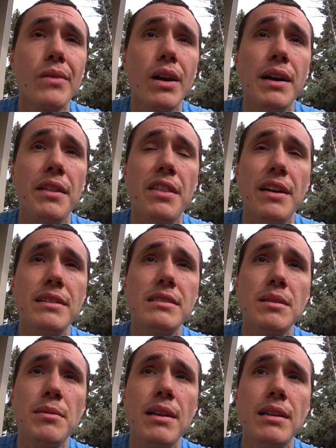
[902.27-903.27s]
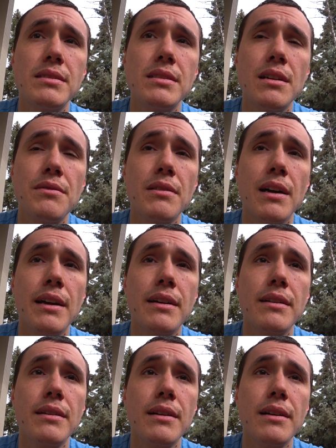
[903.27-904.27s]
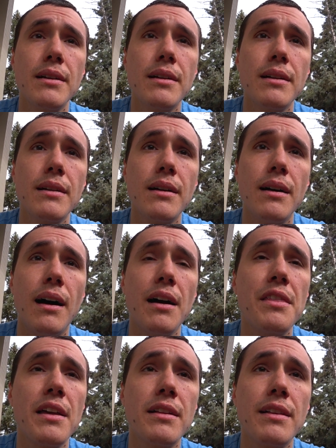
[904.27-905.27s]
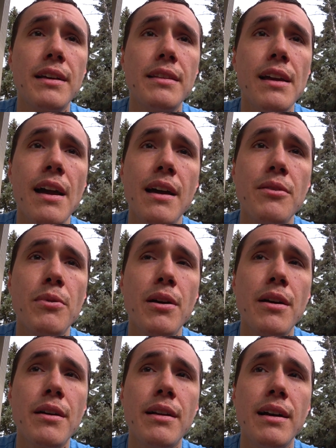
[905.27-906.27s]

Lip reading: I think some of that stuff, like, I think like the N word,